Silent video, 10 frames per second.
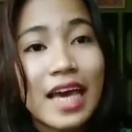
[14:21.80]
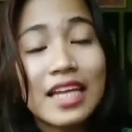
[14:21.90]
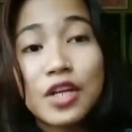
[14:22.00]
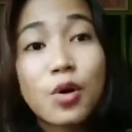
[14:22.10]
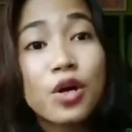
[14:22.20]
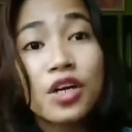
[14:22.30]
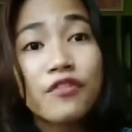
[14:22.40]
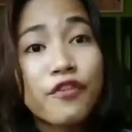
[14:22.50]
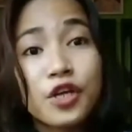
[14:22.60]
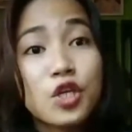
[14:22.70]
And in order
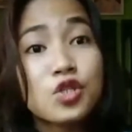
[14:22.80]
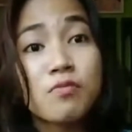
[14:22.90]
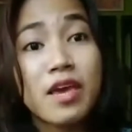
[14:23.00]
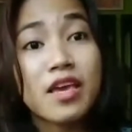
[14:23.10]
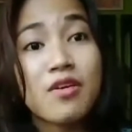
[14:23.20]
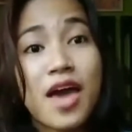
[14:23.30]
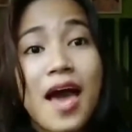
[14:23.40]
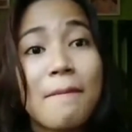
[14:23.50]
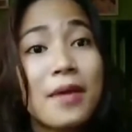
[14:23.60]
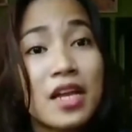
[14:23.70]
for you to make you
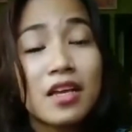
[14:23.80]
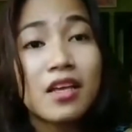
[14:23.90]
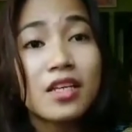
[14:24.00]
happy,